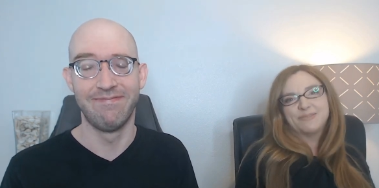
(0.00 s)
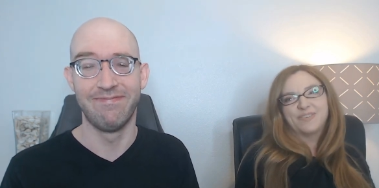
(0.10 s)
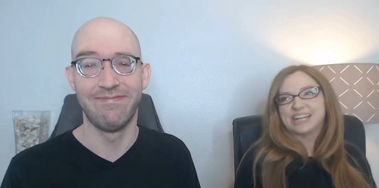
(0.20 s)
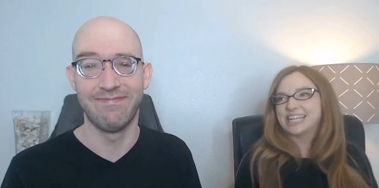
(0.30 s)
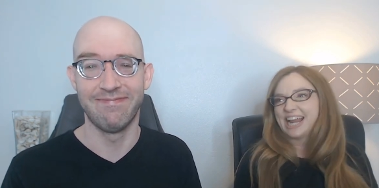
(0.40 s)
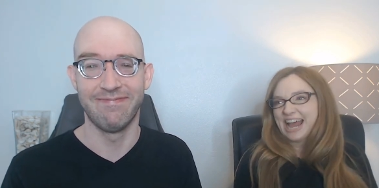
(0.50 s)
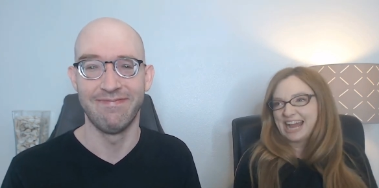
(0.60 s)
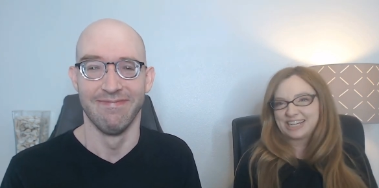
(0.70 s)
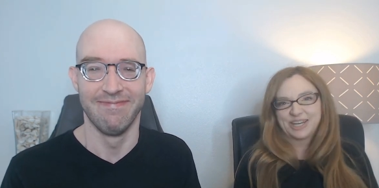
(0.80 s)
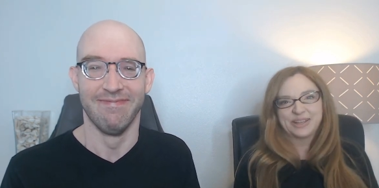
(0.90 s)
Speaker 1: wasn't
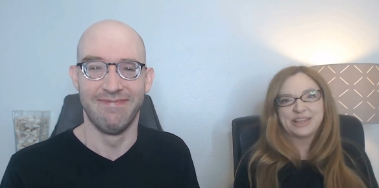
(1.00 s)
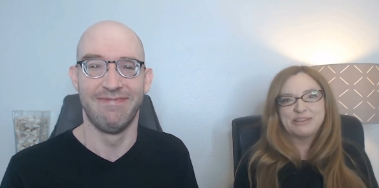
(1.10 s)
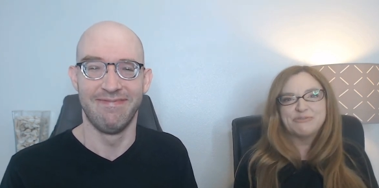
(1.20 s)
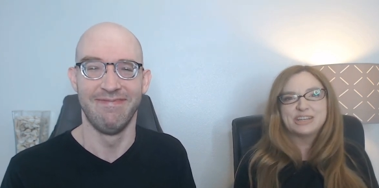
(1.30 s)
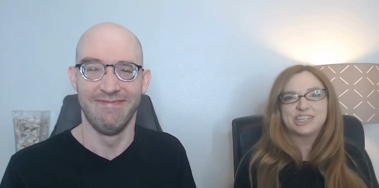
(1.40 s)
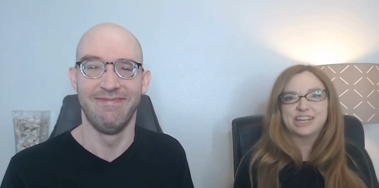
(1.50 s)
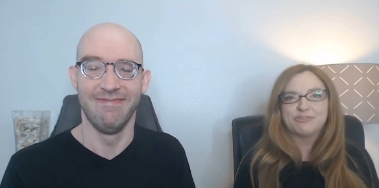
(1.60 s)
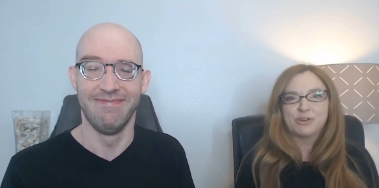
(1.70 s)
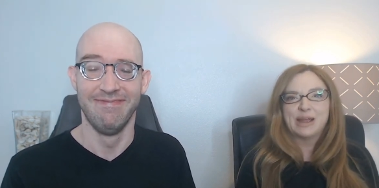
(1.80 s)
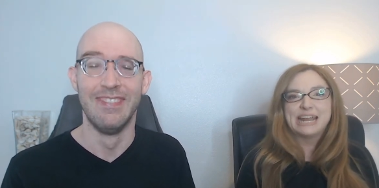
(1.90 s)
actually fishing
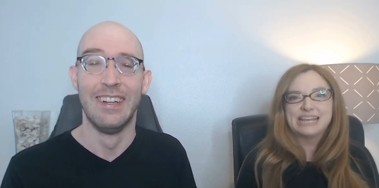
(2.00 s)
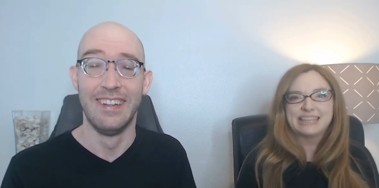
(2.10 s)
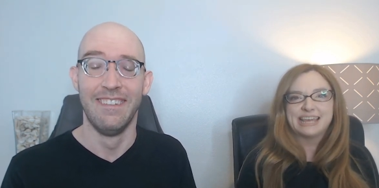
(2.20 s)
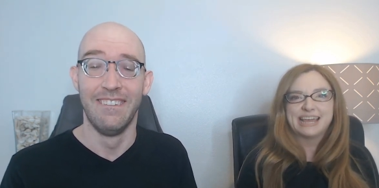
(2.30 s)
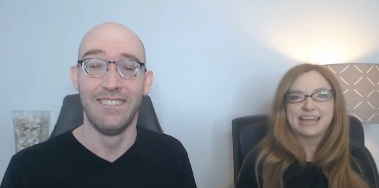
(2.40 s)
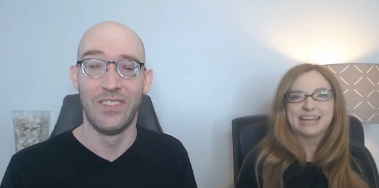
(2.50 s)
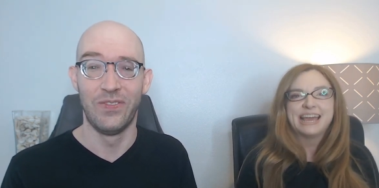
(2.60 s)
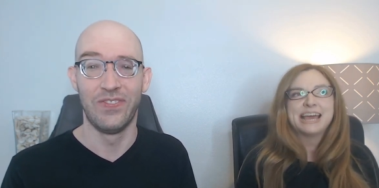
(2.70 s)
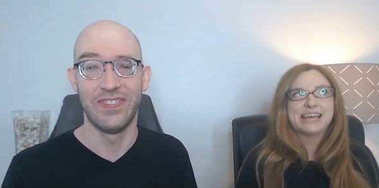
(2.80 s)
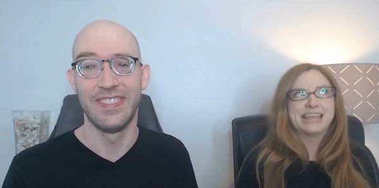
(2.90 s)
for anything
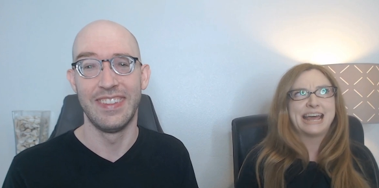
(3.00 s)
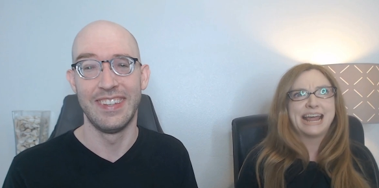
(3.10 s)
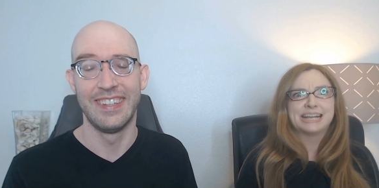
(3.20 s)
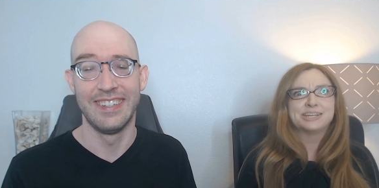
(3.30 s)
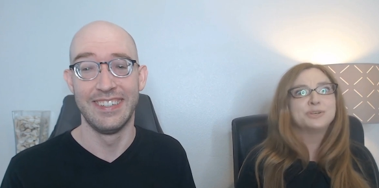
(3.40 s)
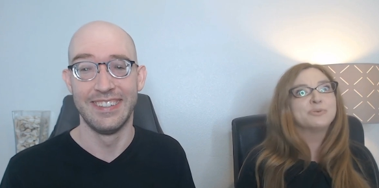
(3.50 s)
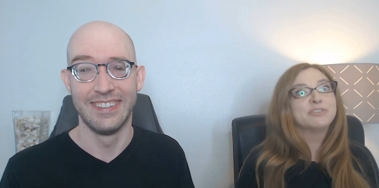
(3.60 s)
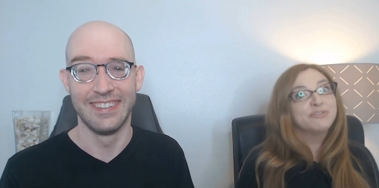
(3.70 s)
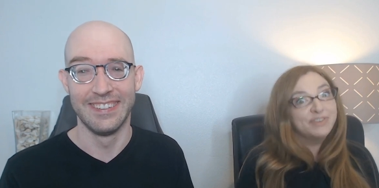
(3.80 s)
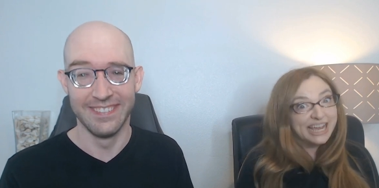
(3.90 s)
that had to do with
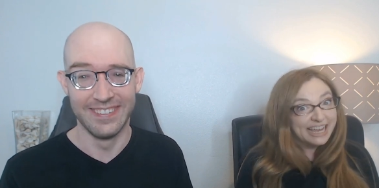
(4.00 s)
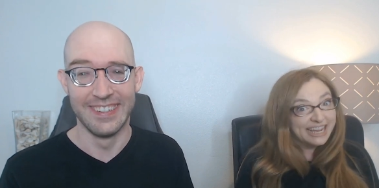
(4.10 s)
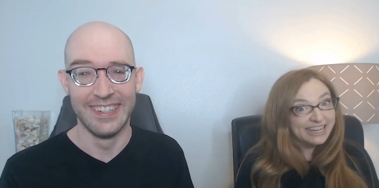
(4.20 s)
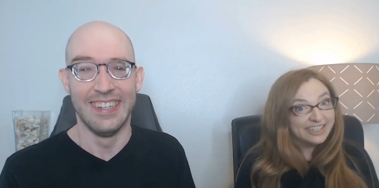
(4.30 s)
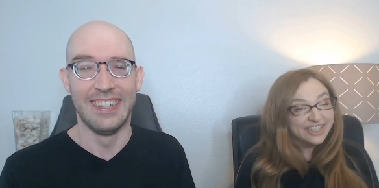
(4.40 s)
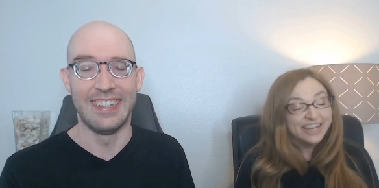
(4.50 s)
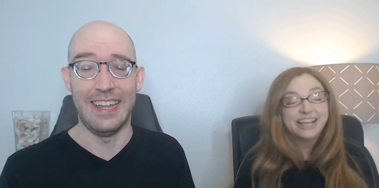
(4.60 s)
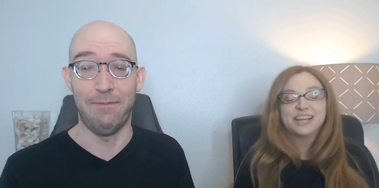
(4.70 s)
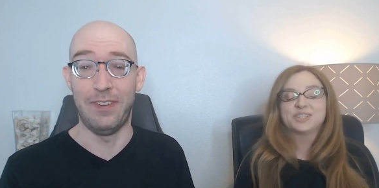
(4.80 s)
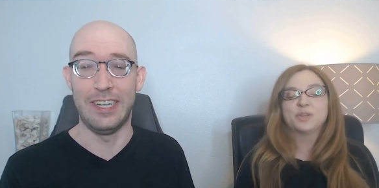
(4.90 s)
fish.
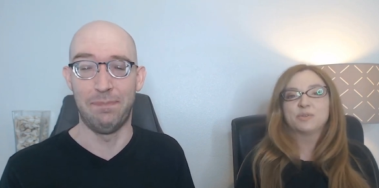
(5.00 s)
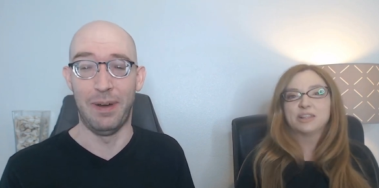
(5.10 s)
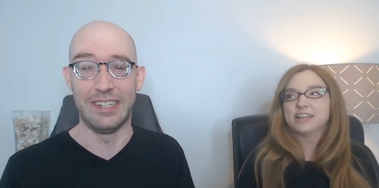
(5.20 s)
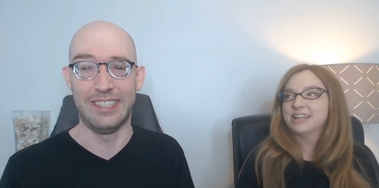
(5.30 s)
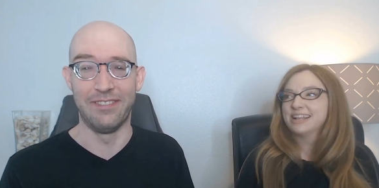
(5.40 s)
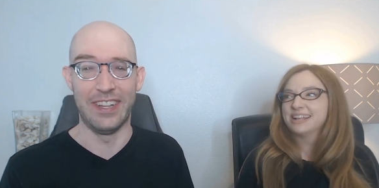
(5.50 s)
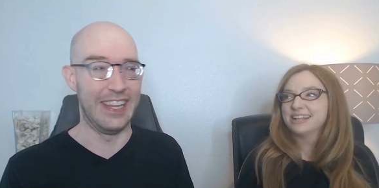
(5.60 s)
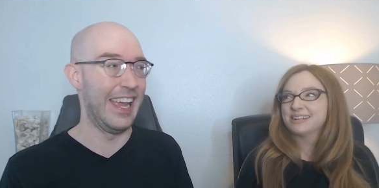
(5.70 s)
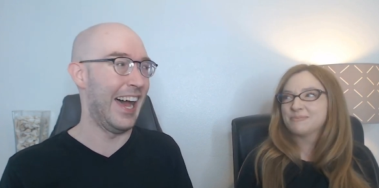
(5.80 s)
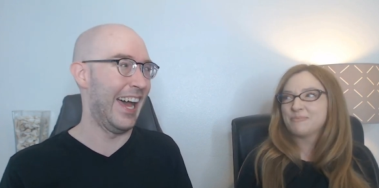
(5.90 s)
That fish so,
Speaker 2: punched him in
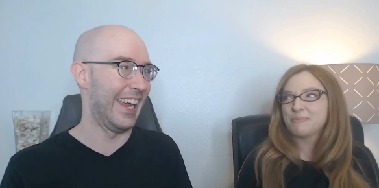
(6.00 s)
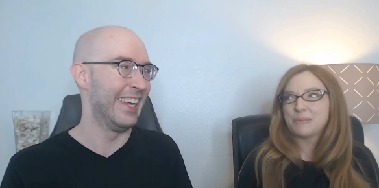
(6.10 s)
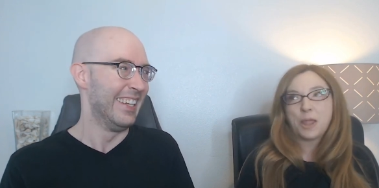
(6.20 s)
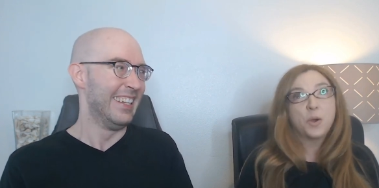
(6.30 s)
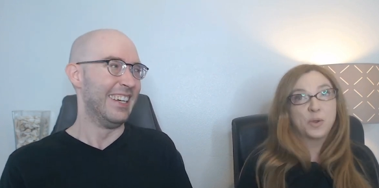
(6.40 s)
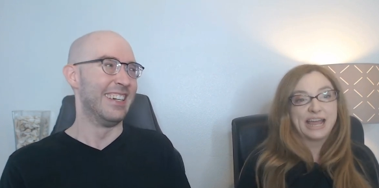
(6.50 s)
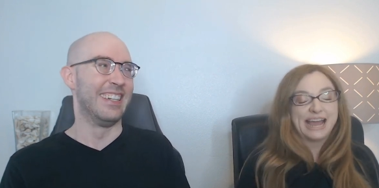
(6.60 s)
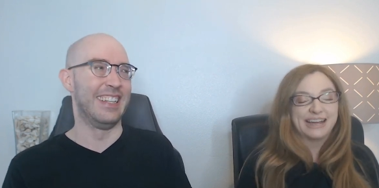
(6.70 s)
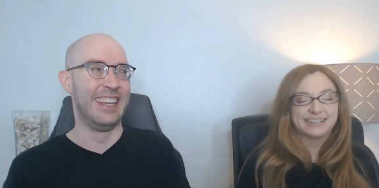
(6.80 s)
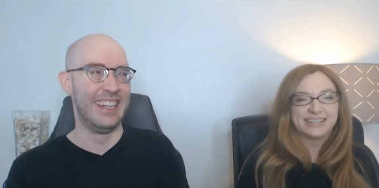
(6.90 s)
the eye.
Speaker 1: Oh
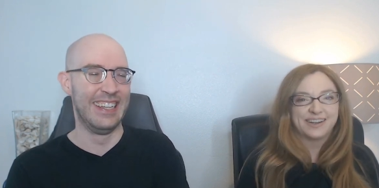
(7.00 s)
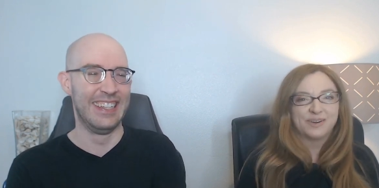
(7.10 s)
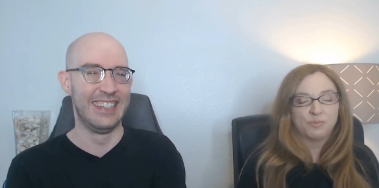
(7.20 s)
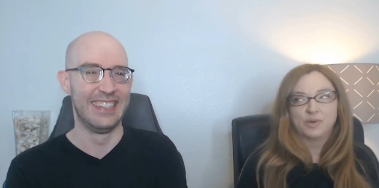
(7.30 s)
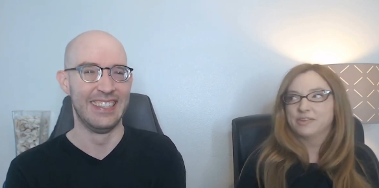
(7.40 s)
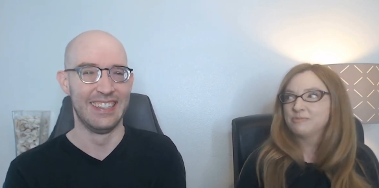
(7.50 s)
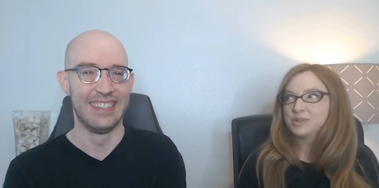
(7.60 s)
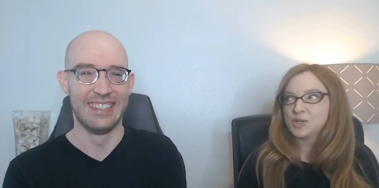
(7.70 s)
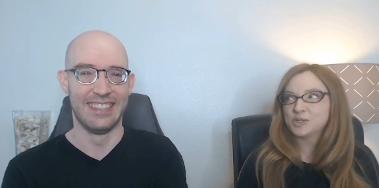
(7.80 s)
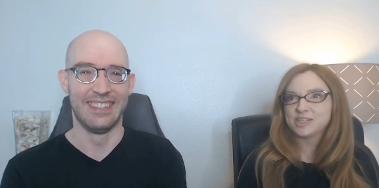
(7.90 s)
yeah. So well,
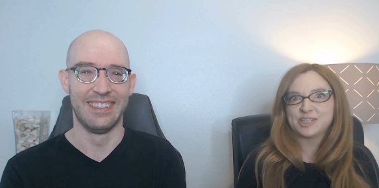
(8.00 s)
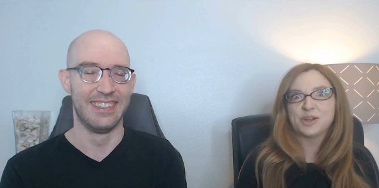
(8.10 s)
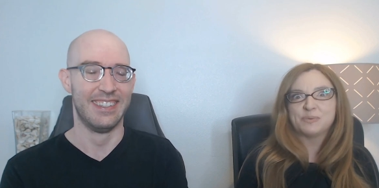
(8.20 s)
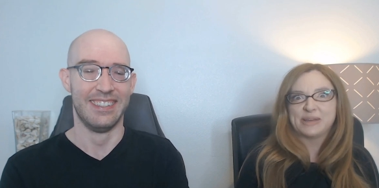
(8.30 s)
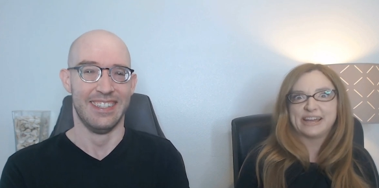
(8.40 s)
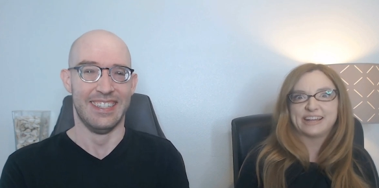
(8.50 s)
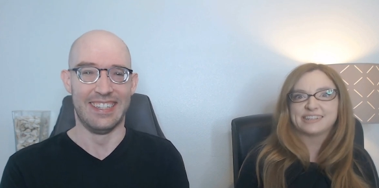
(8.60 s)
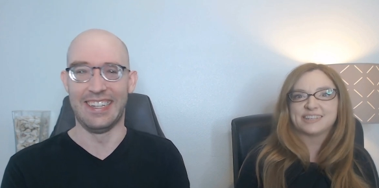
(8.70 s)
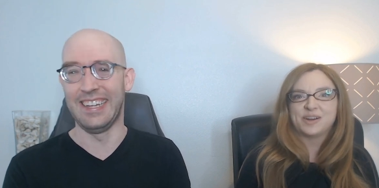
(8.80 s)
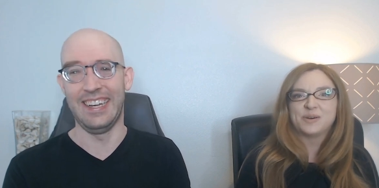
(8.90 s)
sturgeons are big.
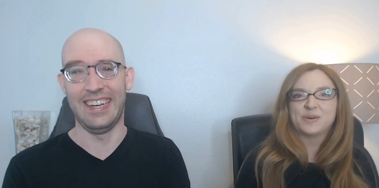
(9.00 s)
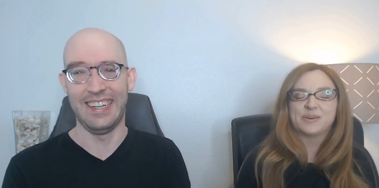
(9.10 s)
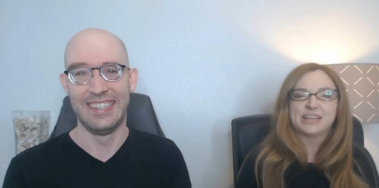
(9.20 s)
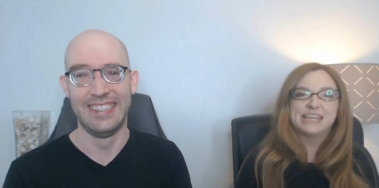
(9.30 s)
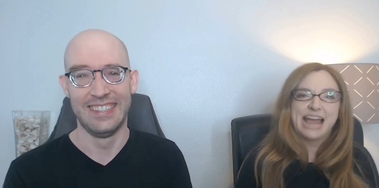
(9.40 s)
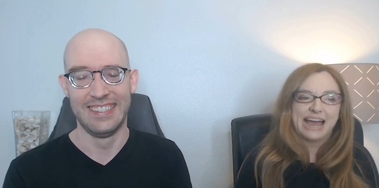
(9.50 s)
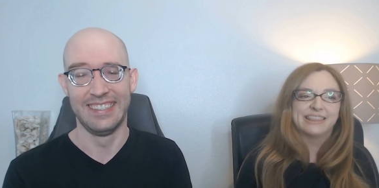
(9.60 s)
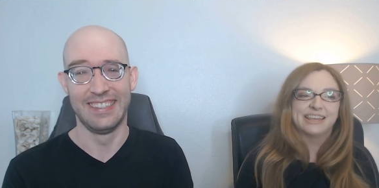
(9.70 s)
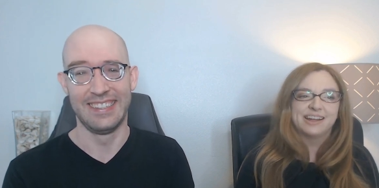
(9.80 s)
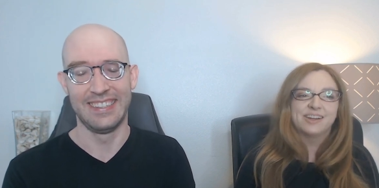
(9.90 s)
So yeah, yeah
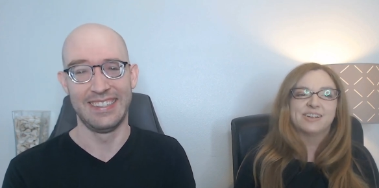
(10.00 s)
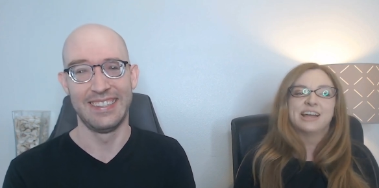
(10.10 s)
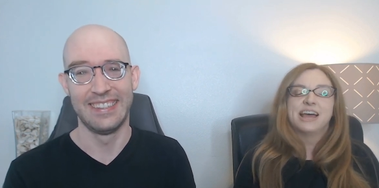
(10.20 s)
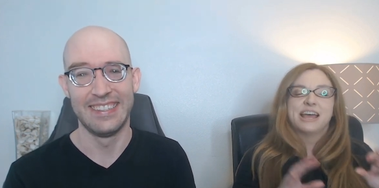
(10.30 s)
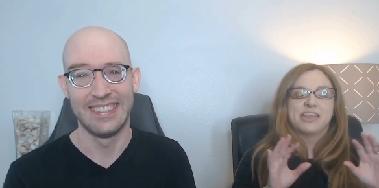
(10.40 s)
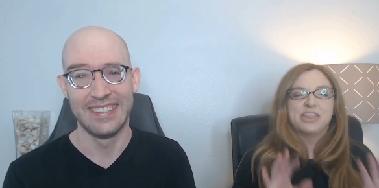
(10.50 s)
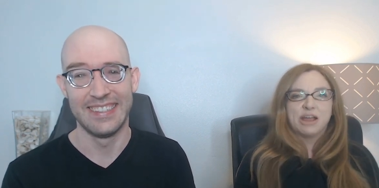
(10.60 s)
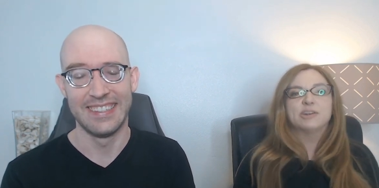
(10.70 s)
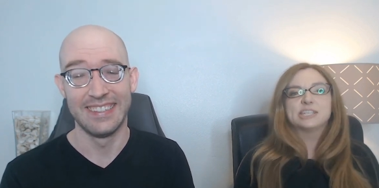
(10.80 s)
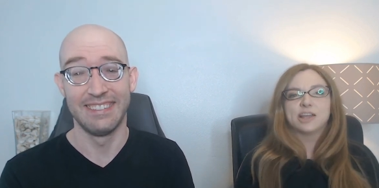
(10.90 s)
there there is